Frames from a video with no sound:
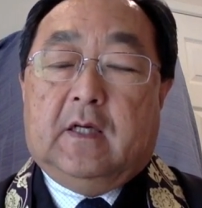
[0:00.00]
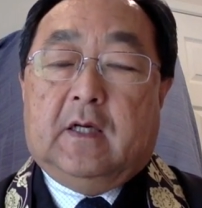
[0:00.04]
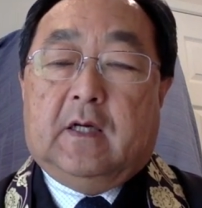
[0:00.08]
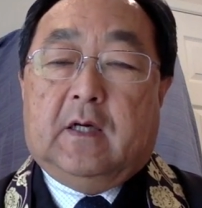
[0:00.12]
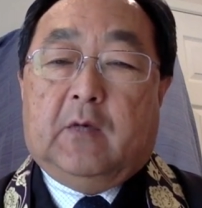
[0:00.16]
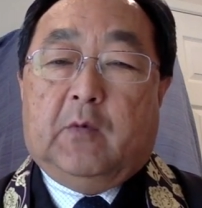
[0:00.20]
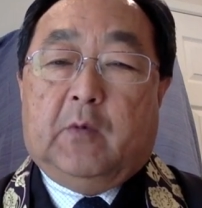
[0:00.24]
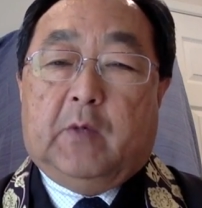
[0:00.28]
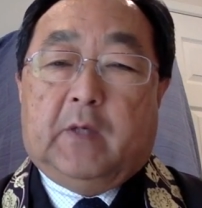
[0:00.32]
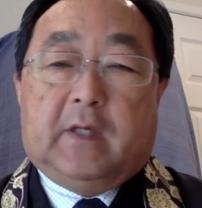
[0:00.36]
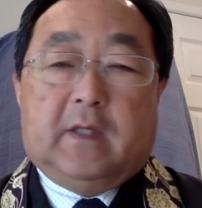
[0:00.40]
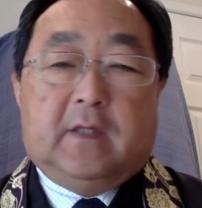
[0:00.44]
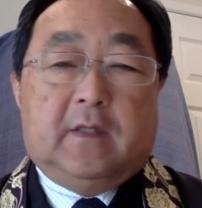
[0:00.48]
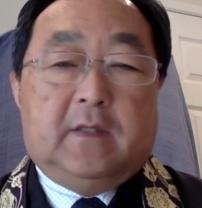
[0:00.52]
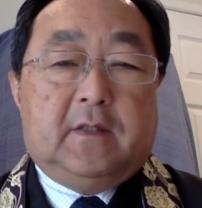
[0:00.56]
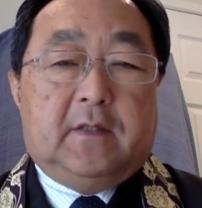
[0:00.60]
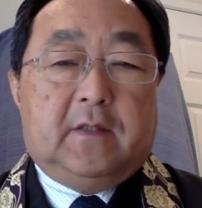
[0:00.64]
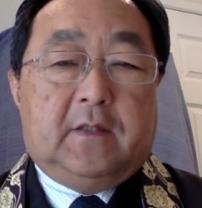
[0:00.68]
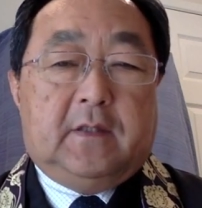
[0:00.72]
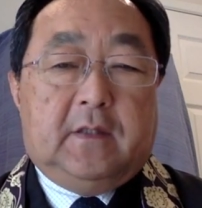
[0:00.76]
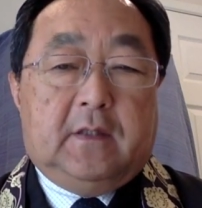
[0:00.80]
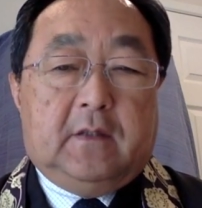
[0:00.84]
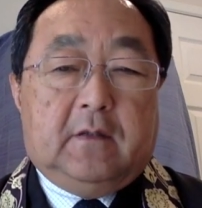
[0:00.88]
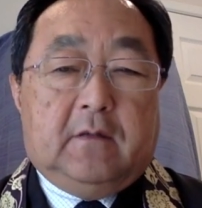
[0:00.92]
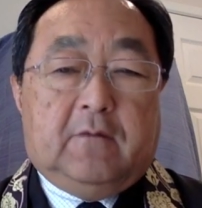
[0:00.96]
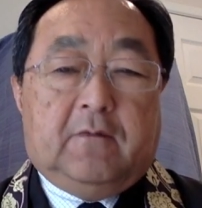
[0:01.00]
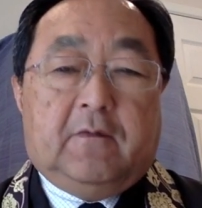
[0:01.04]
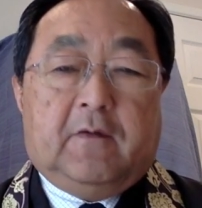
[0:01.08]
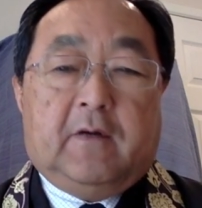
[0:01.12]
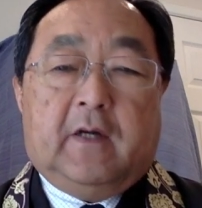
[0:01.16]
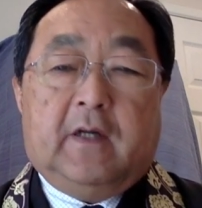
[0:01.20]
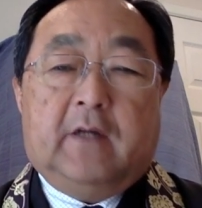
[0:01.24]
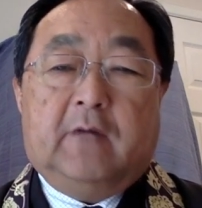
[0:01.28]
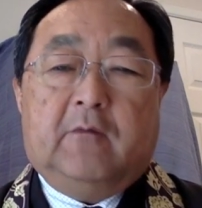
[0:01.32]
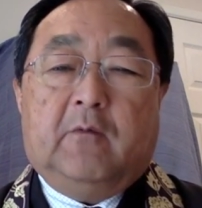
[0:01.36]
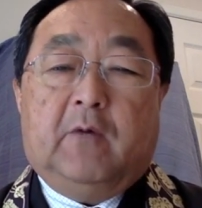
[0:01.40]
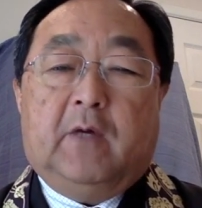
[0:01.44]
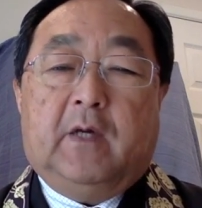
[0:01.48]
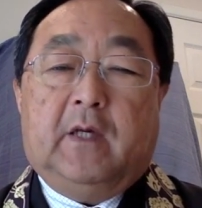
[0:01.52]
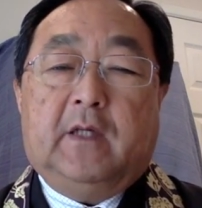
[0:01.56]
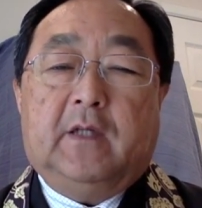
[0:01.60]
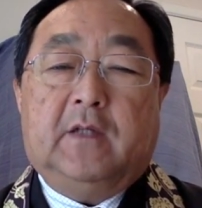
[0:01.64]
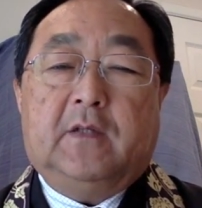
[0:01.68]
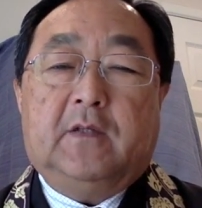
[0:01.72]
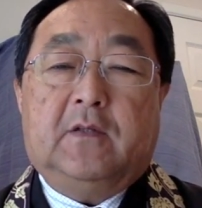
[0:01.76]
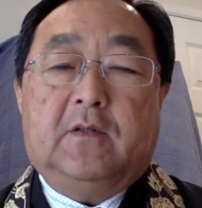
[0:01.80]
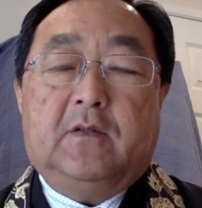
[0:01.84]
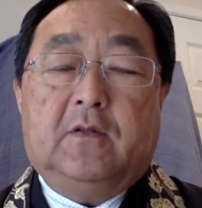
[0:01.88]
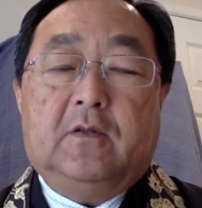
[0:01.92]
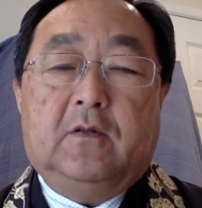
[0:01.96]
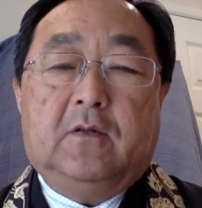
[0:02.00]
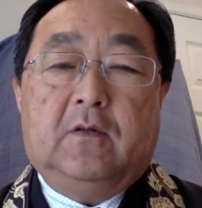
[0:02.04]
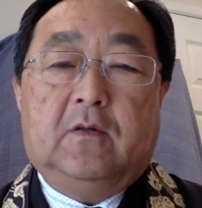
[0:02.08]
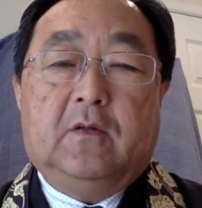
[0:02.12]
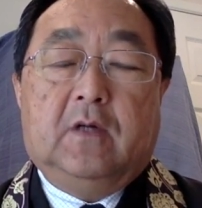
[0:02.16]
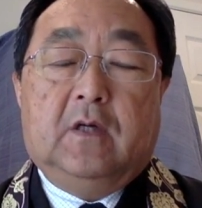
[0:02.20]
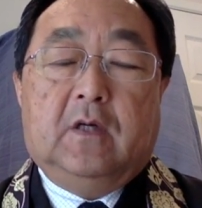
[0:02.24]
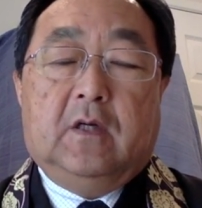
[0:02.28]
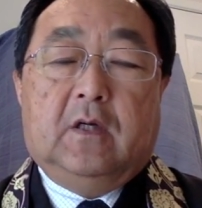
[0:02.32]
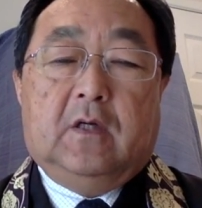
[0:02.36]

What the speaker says: we can still find ways to